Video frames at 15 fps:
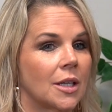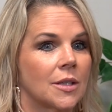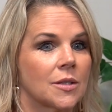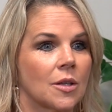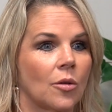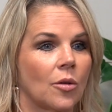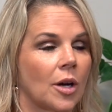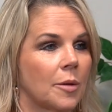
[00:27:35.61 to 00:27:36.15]

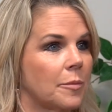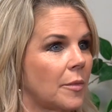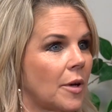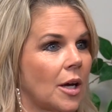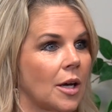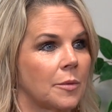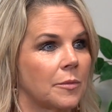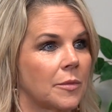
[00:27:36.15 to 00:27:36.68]
So
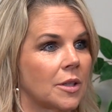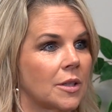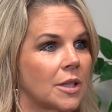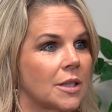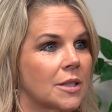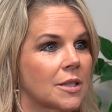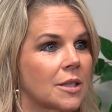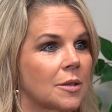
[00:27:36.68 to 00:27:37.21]
and
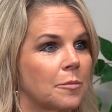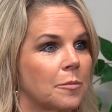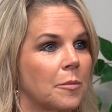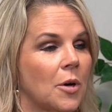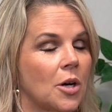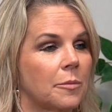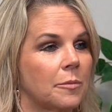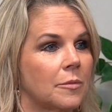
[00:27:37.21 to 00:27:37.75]
he said,
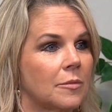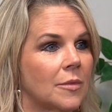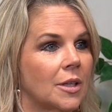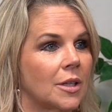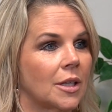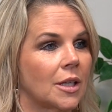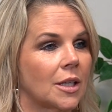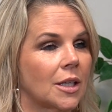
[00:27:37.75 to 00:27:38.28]

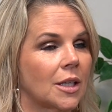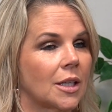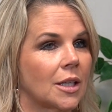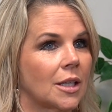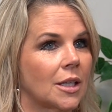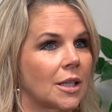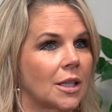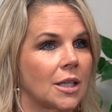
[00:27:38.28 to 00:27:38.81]
"Mom,"
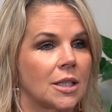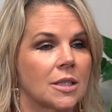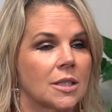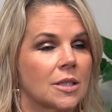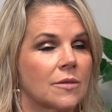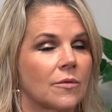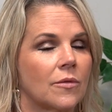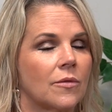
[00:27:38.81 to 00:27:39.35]
and he
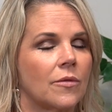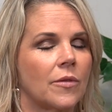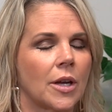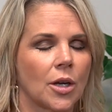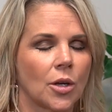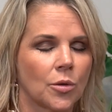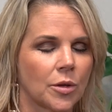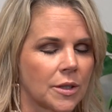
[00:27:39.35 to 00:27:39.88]
is
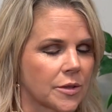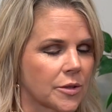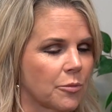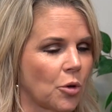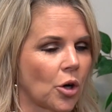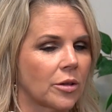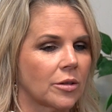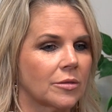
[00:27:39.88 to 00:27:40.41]
very
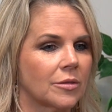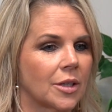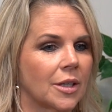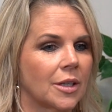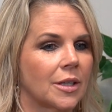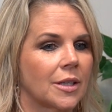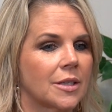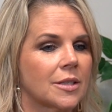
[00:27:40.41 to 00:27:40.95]
smart.
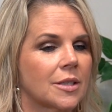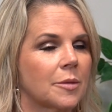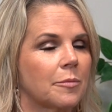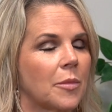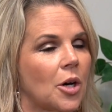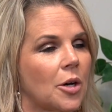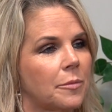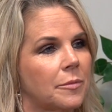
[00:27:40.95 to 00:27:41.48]
He said,
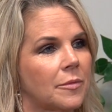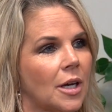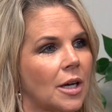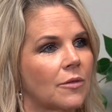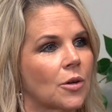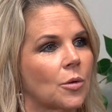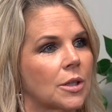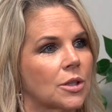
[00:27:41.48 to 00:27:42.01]
"Mom, I
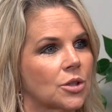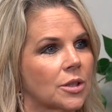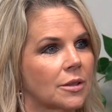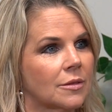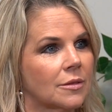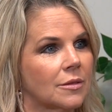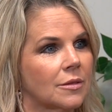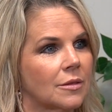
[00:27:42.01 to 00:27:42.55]
have a
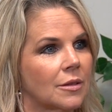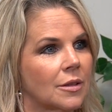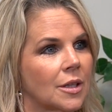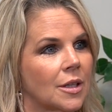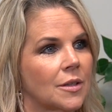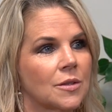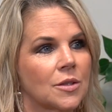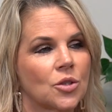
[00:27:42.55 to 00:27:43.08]

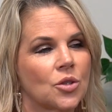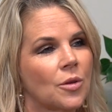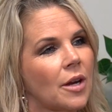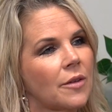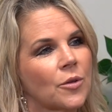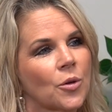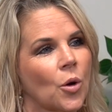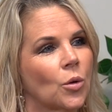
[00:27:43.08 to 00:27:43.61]
question. Did you
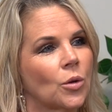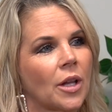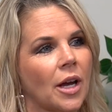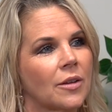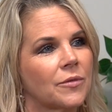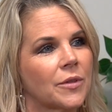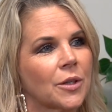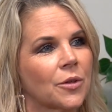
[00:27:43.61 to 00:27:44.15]
have your whole life
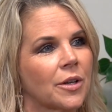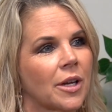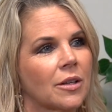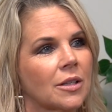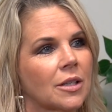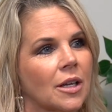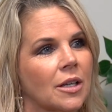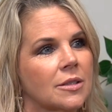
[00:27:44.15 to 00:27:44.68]
figured out
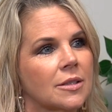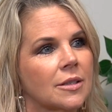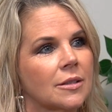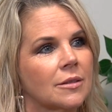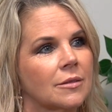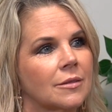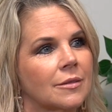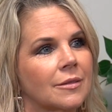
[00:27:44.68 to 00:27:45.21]
at
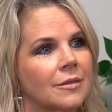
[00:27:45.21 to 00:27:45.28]
19?